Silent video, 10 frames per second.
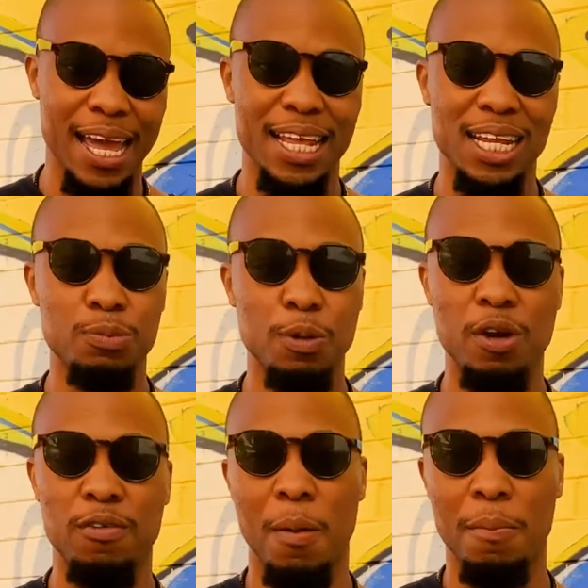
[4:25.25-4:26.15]
And then the spirit
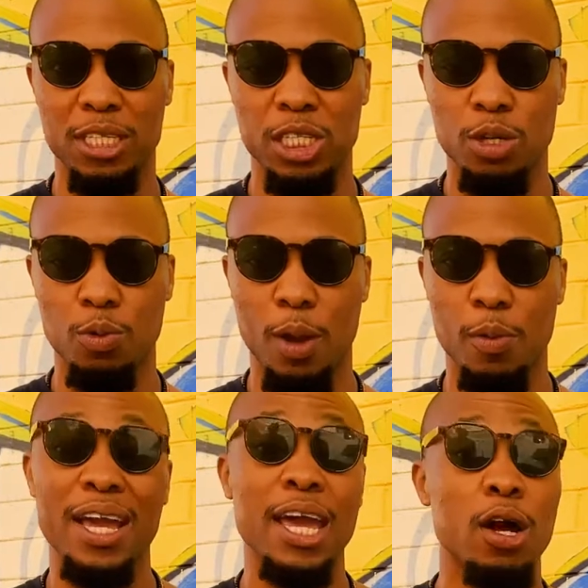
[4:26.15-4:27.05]
of competition, where
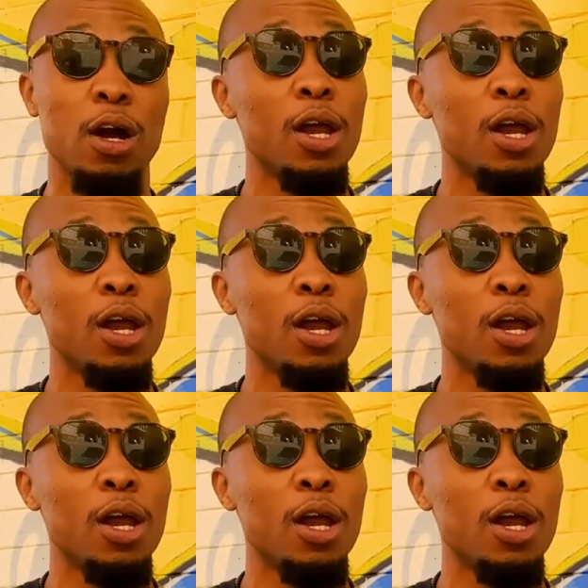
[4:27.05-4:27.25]
we cannot